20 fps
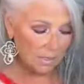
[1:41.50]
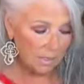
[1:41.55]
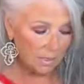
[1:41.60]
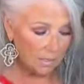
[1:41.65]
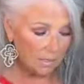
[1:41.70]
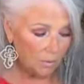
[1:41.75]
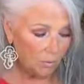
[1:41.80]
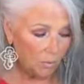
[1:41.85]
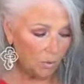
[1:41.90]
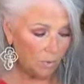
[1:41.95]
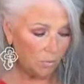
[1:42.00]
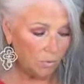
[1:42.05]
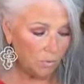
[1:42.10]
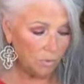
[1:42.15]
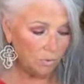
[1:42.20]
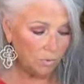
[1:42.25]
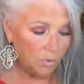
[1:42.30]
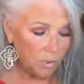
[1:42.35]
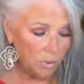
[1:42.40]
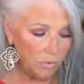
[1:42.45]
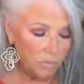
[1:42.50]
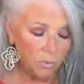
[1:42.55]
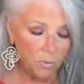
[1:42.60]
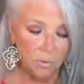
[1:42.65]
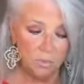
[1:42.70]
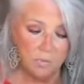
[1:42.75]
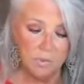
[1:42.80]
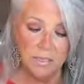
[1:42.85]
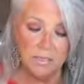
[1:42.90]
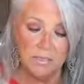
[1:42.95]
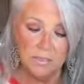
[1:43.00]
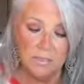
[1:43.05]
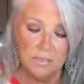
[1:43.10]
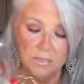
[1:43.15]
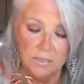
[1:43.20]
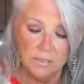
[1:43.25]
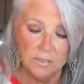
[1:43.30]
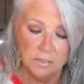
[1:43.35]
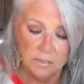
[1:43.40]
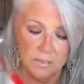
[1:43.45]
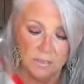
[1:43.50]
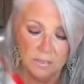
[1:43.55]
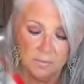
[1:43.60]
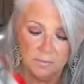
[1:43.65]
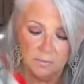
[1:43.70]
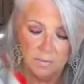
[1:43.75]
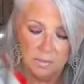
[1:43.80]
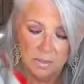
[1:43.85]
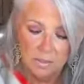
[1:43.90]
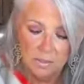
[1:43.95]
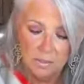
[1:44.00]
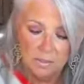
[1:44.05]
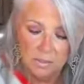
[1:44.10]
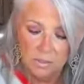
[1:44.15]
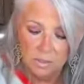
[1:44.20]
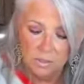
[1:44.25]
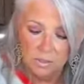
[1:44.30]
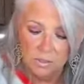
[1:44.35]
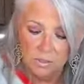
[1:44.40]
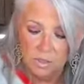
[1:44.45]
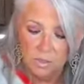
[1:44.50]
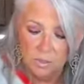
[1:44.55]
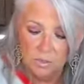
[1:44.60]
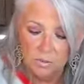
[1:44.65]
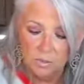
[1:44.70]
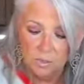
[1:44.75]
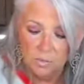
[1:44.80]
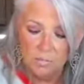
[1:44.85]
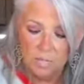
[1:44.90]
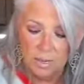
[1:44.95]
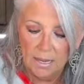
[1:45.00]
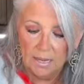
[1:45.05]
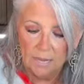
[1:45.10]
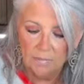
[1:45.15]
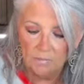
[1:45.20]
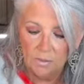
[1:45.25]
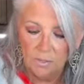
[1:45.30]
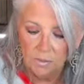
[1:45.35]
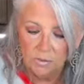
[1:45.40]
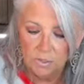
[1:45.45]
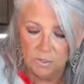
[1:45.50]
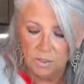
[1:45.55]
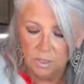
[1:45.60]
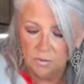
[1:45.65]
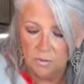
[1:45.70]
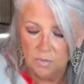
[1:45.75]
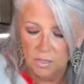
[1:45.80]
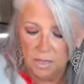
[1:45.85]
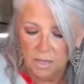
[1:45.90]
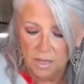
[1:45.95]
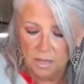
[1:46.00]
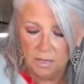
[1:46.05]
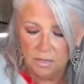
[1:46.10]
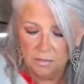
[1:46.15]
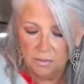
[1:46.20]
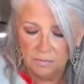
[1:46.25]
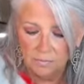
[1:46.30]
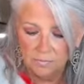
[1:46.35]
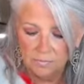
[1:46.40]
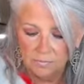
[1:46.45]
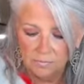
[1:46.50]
And what we'll do, we'll mix this up. Just, you know, combine those two together.